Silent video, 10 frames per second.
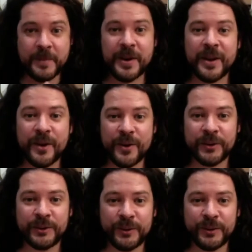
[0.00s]
I'm gonna
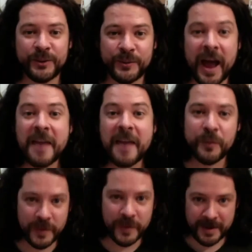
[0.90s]
go to
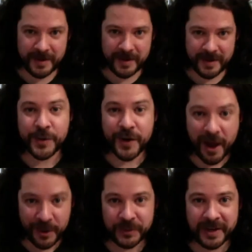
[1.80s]
iMovie and learn
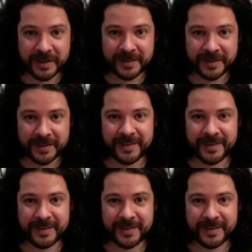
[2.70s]
how to edit.